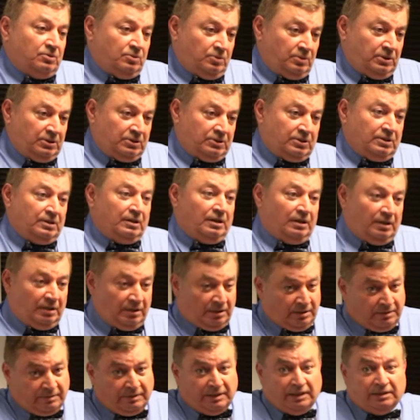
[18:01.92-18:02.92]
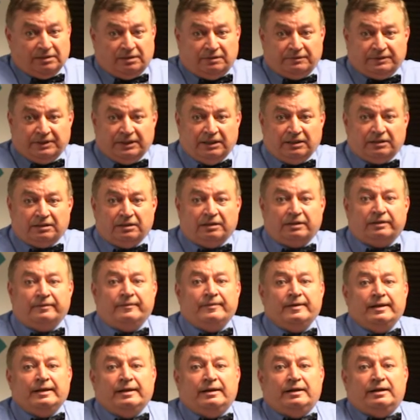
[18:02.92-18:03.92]
who was Adolf Hitler.
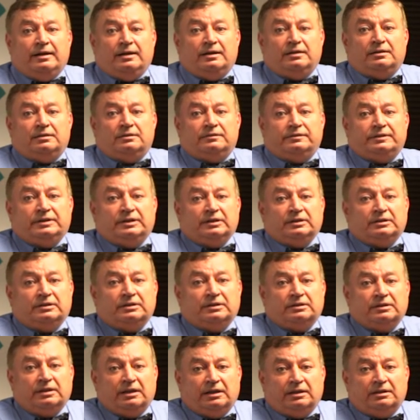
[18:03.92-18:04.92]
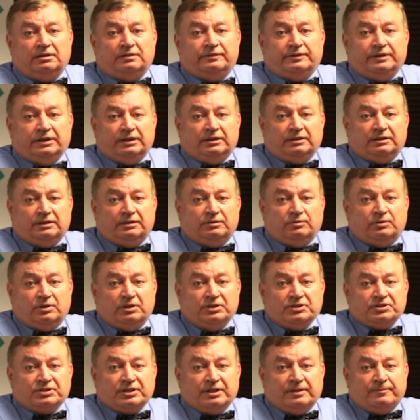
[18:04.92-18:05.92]
Adolf Hitler
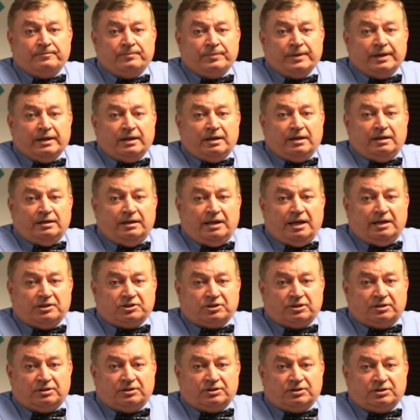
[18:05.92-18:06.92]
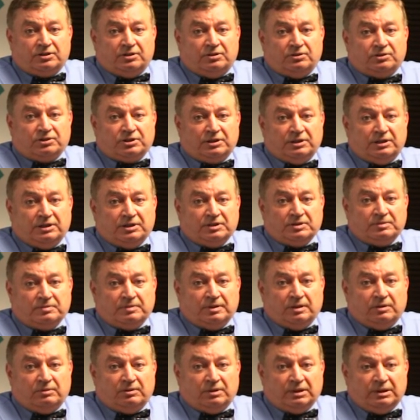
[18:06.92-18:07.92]
was national socialism.
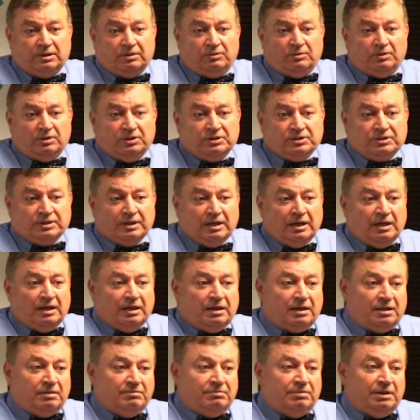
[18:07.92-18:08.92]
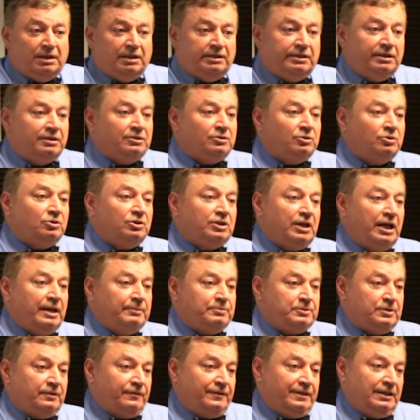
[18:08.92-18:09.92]
He was combining two
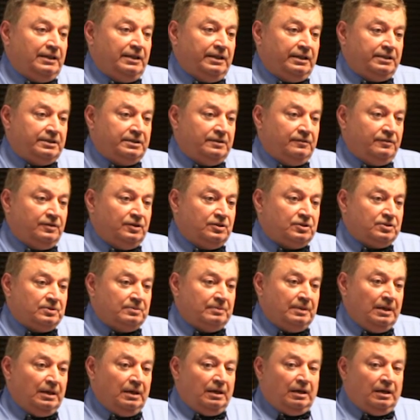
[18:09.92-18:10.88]
types of collectivism,